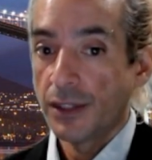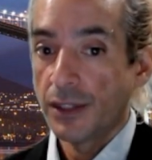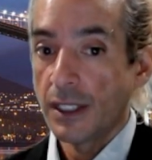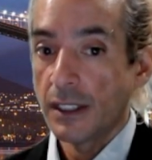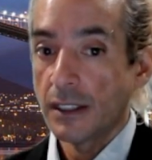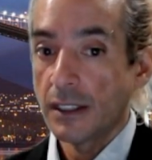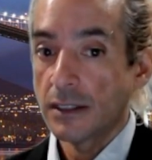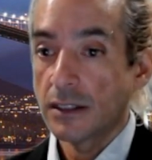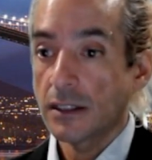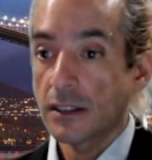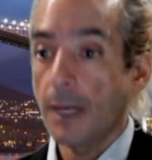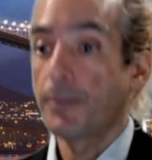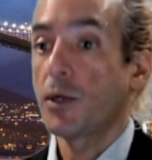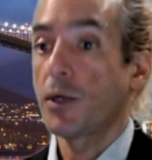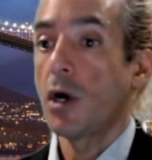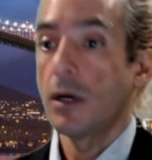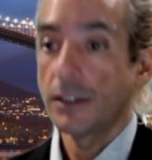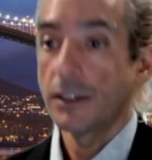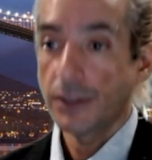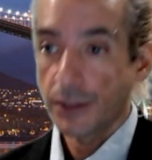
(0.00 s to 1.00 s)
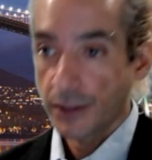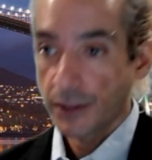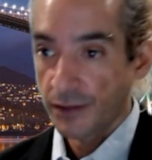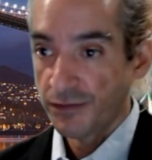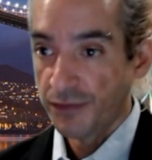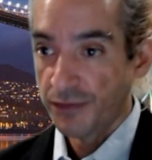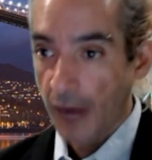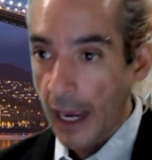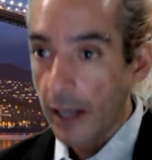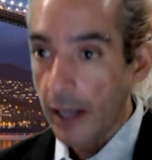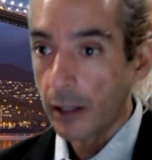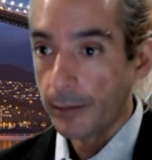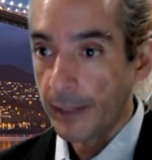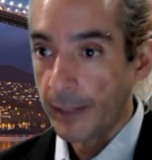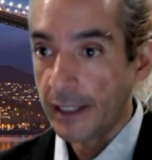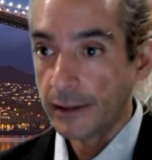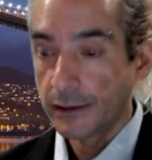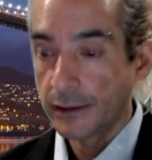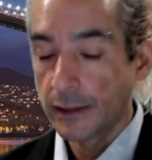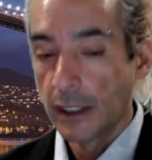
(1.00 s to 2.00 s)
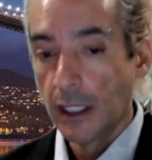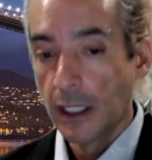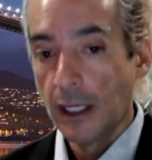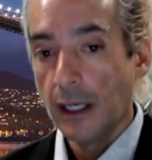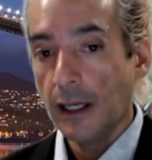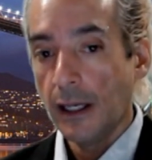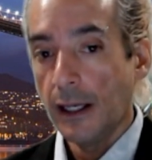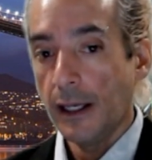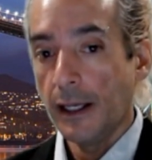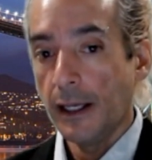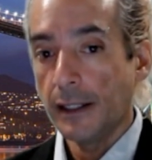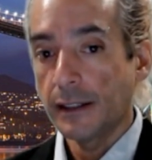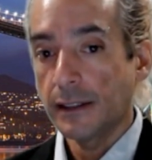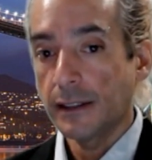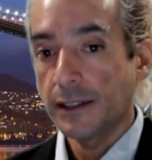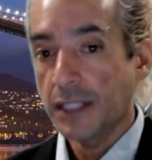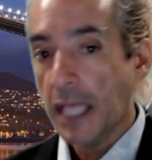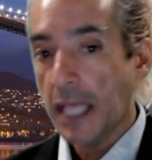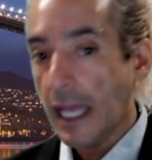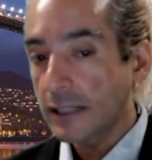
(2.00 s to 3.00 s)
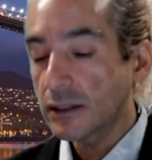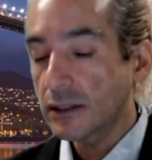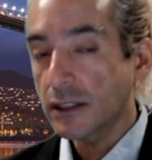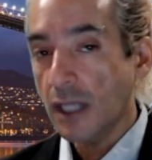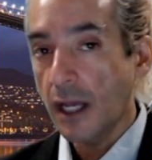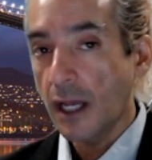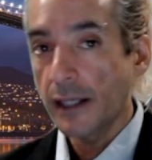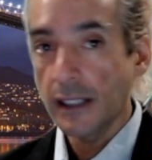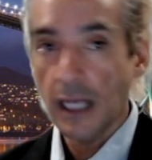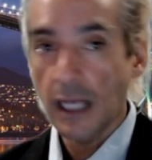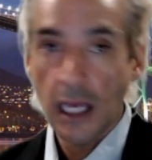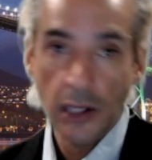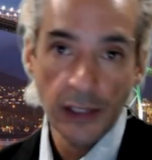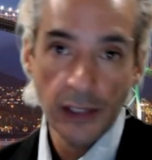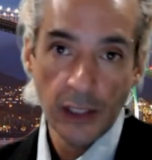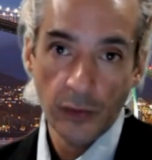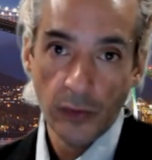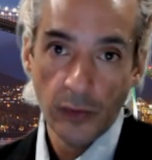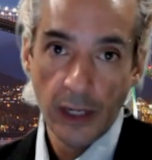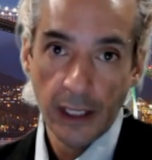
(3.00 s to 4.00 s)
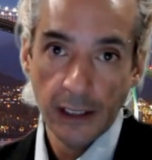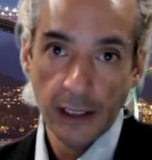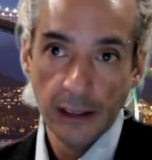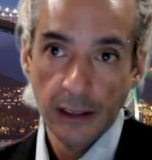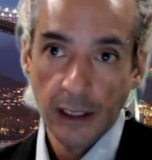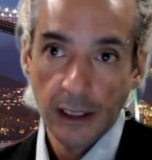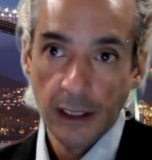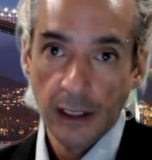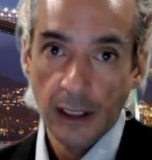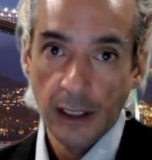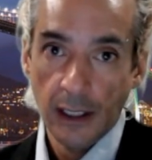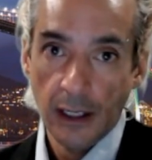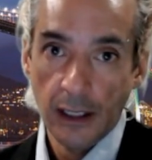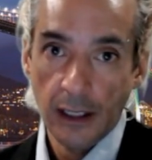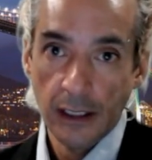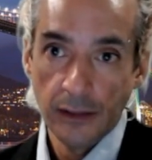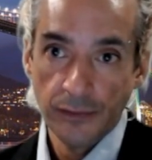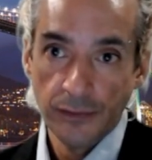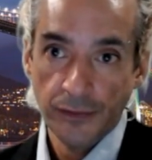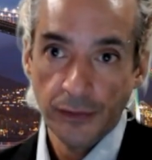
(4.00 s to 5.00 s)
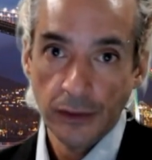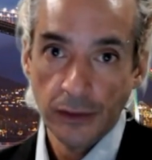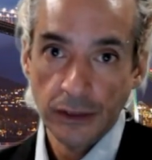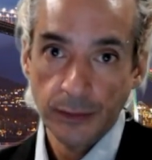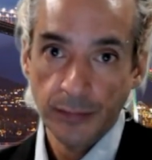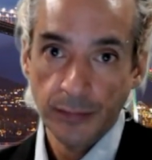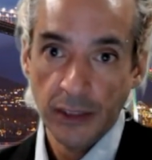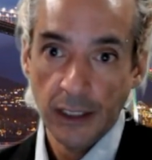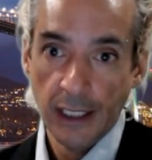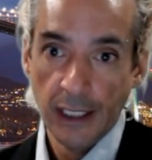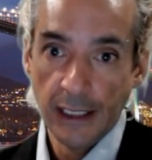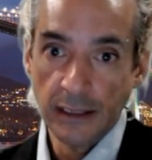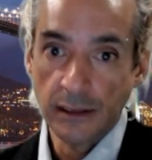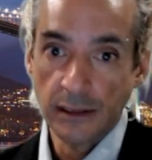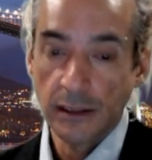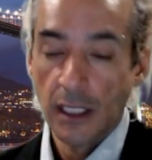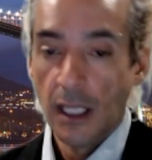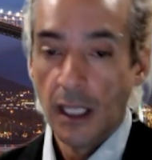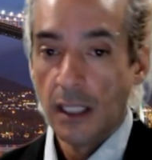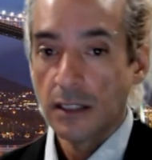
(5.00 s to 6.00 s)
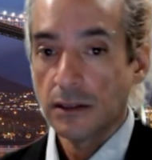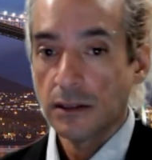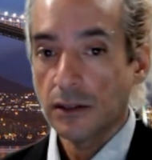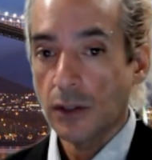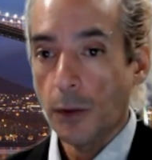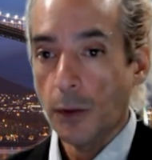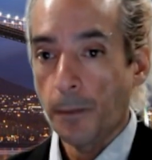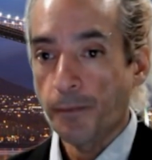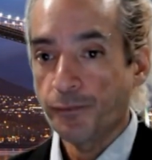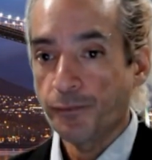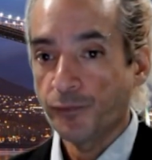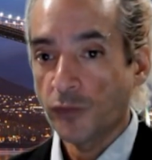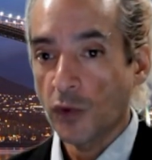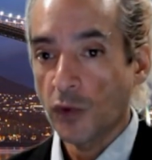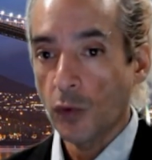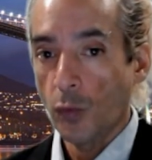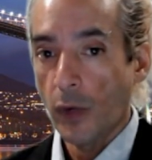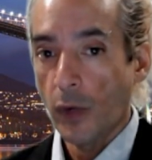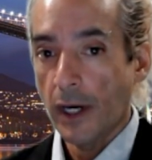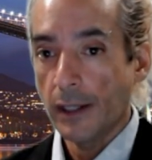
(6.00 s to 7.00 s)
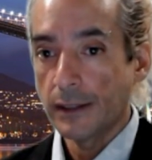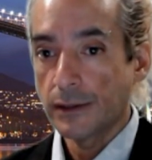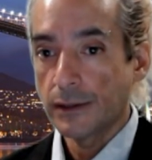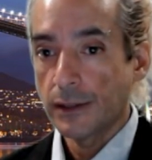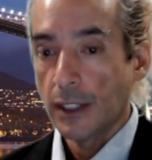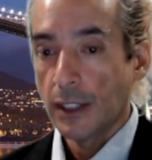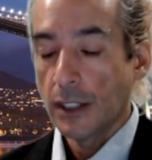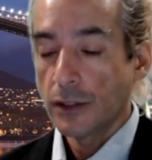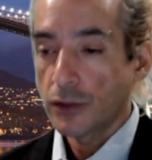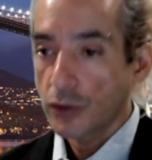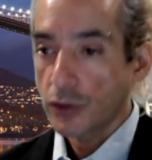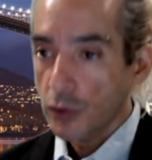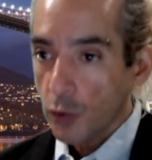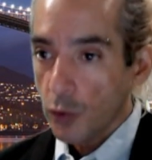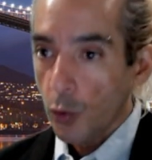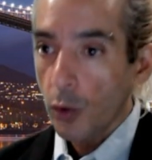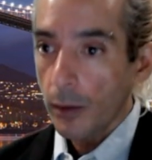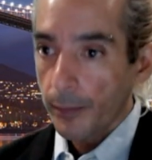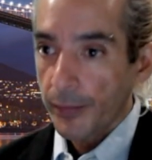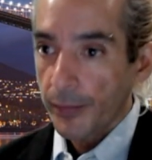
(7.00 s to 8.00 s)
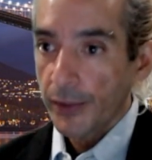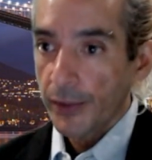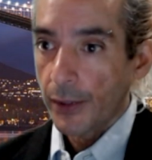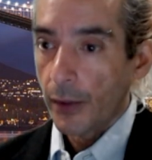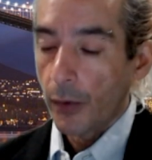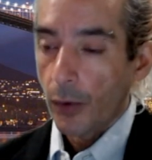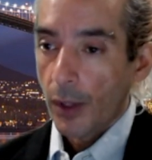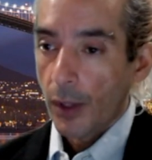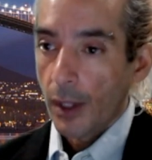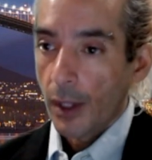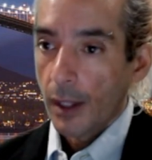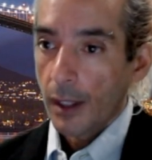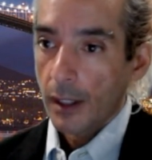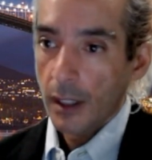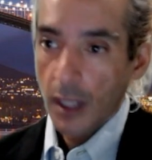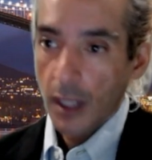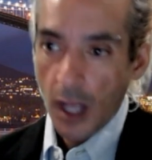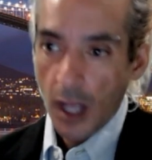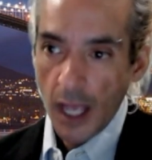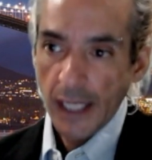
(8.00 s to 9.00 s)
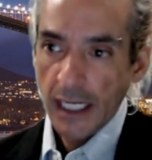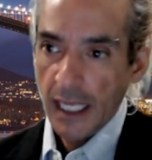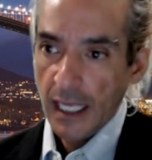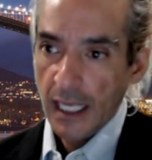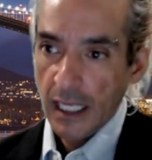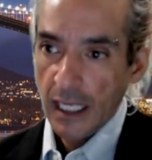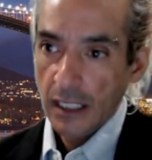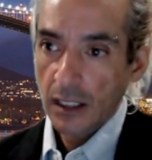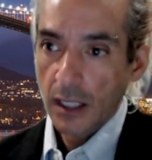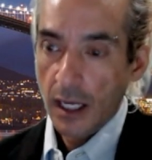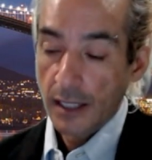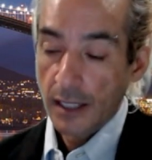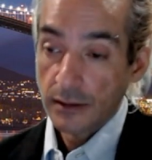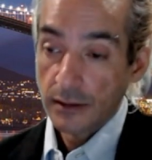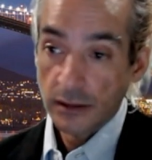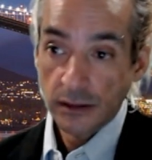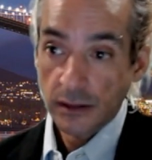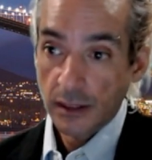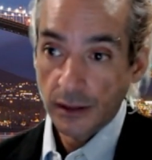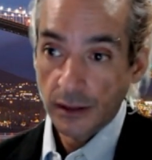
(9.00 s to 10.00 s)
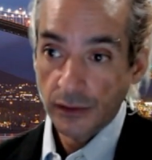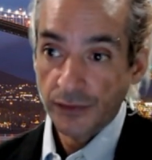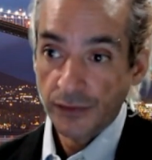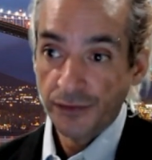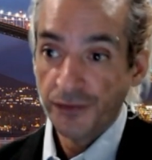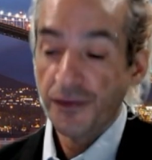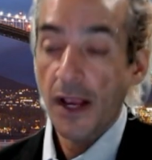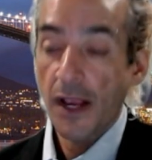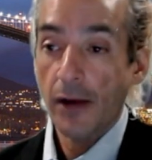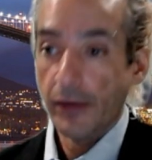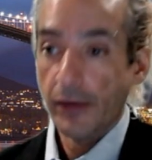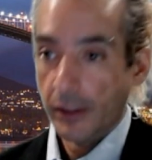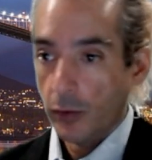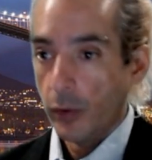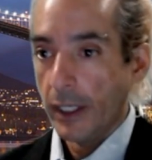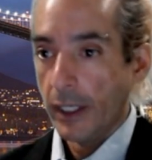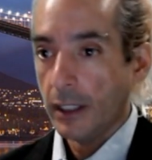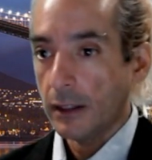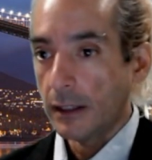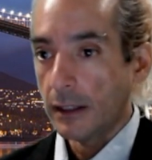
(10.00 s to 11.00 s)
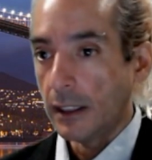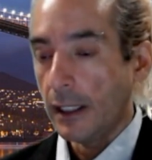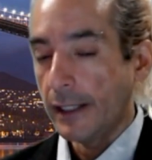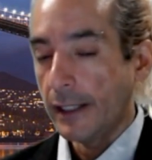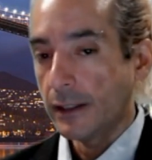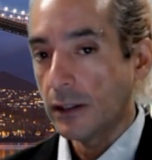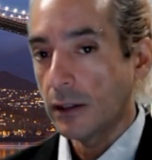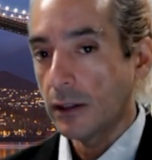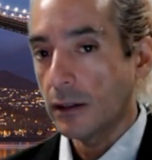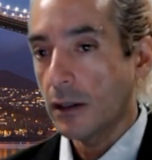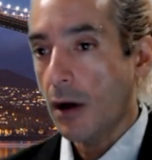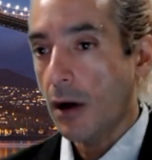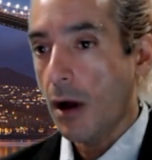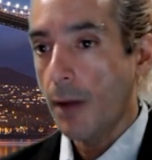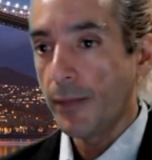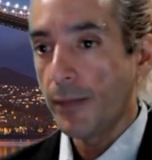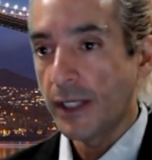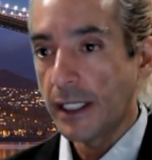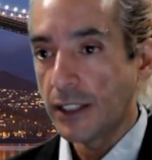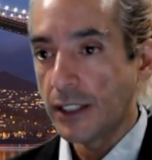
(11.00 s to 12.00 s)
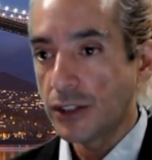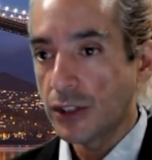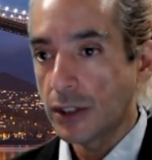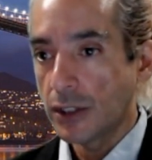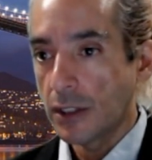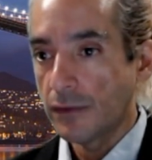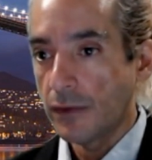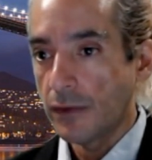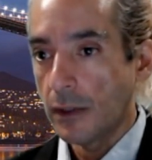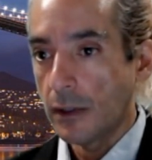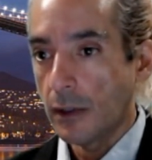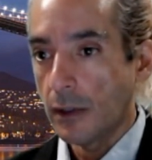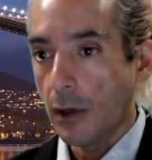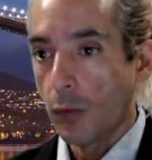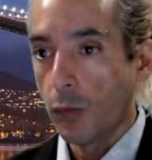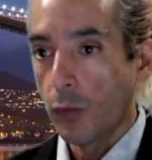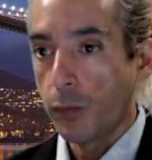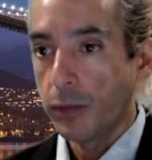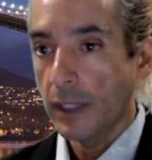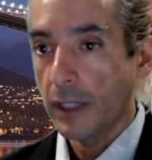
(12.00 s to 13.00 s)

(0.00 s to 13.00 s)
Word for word: the subconscious environment, and that's kind of how they rank uh, in first place. So, whereas Scorpio kind of analyzes things very quickly. Like they're a combination of a, a,